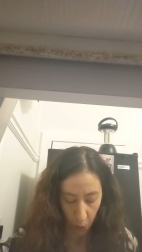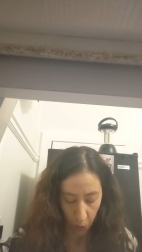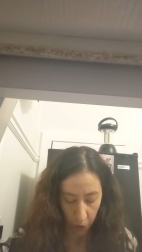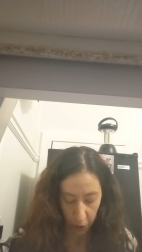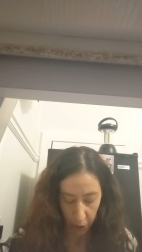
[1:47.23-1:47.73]

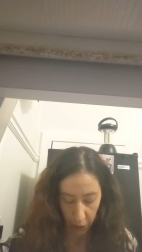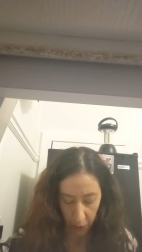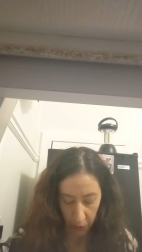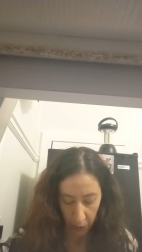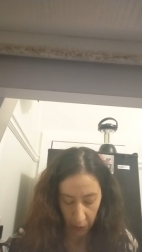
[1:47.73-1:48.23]
Work
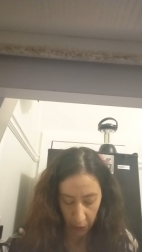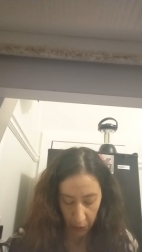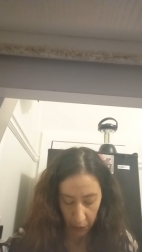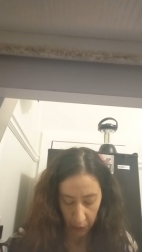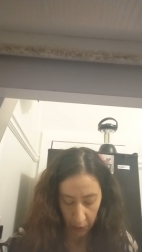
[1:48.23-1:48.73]

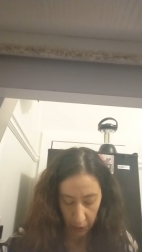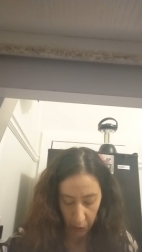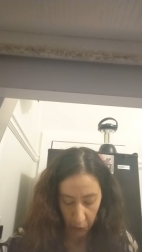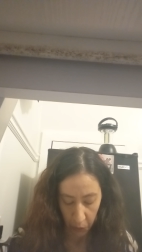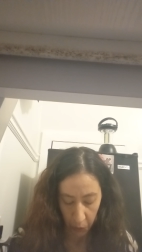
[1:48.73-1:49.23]

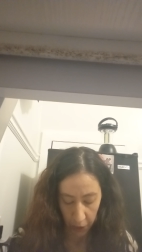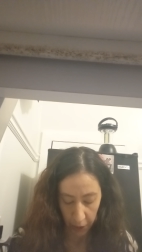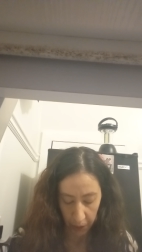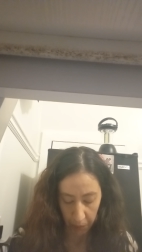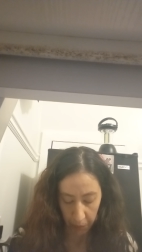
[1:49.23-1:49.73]
your
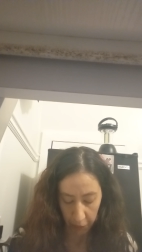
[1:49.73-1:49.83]
work